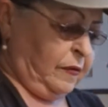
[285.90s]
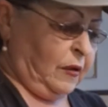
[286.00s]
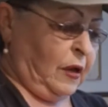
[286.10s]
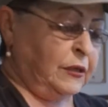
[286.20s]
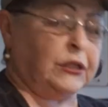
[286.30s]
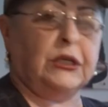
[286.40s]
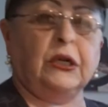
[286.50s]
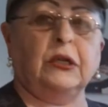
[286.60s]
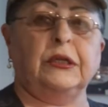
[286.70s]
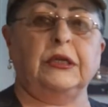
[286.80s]

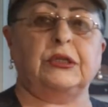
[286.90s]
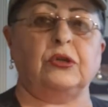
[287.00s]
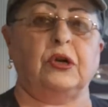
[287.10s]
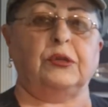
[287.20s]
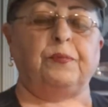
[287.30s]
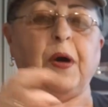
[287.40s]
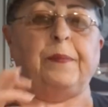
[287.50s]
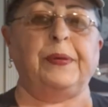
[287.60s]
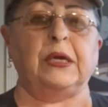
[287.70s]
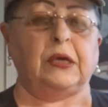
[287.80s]
until they start
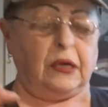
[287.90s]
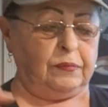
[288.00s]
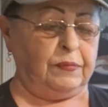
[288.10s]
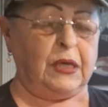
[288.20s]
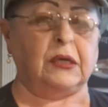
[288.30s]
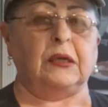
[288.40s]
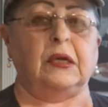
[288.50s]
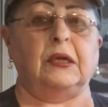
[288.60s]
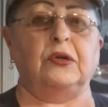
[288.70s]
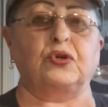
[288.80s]
popping and making
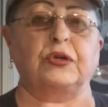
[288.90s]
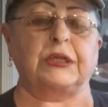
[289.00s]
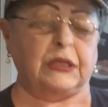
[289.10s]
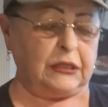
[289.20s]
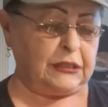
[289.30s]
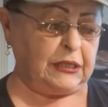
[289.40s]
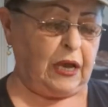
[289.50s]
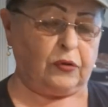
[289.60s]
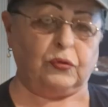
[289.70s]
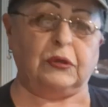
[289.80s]
that interesting
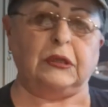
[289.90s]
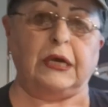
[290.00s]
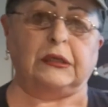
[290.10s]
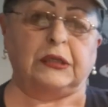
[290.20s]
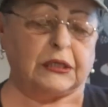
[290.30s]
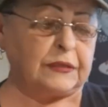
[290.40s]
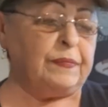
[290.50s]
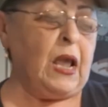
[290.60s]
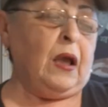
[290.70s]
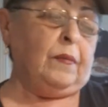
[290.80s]
sound like this.
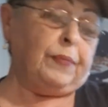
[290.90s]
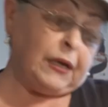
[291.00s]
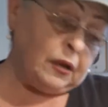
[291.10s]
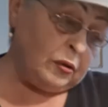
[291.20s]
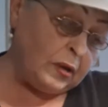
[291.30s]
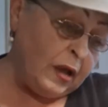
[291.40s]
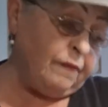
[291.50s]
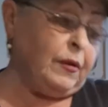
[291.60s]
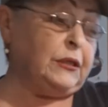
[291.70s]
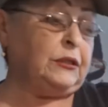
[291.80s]
But I don't
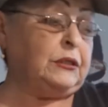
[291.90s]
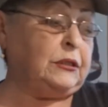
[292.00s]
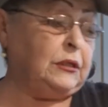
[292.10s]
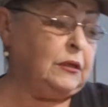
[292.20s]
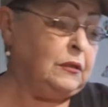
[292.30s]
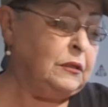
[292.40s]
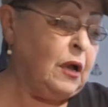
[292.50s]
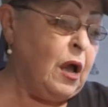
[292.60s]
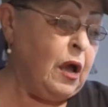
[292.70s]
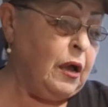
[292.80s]
have mustard seed.
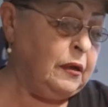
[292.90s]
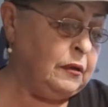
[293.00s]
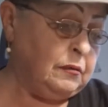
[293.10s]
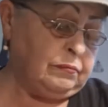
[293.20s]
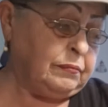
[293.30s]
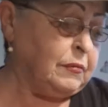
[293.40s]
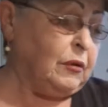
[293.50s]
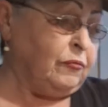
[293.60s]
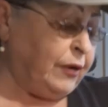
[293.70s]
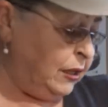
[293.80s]
I
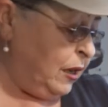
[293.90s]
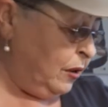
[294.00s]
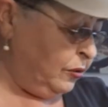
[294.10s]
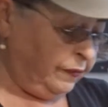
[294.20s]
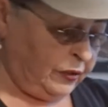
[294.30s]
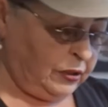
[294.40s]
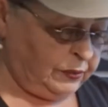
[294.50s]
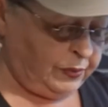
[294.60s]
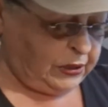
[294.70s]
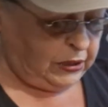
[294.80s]
ran out of
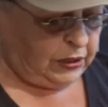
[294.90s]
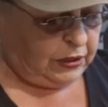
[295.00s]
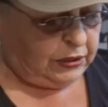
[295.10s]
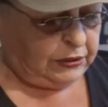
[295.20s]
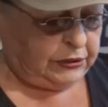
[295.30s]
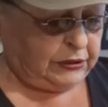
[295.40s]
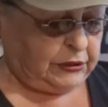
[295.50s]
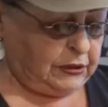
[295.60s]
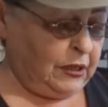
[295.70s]
it because